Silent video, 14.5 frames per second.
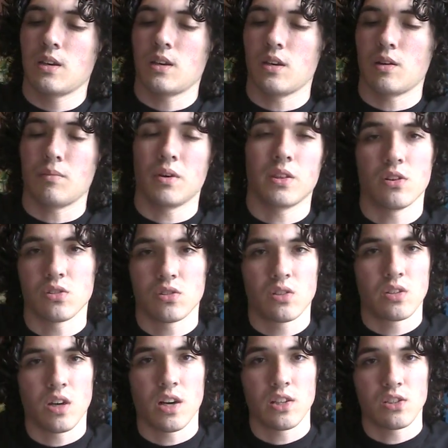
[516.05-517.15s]
And there's
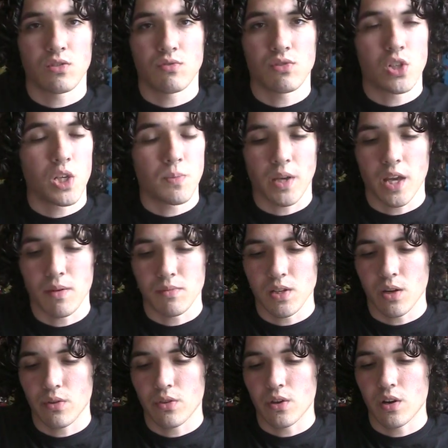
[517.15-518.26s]
tons of cheap games
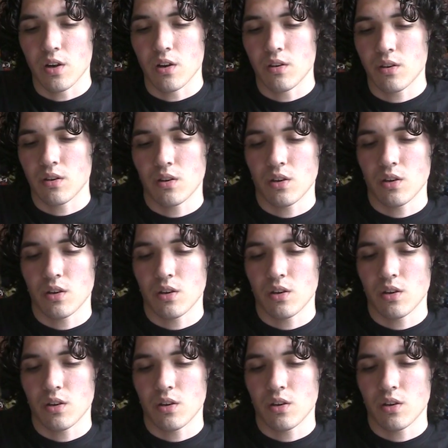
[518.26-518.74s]
out there.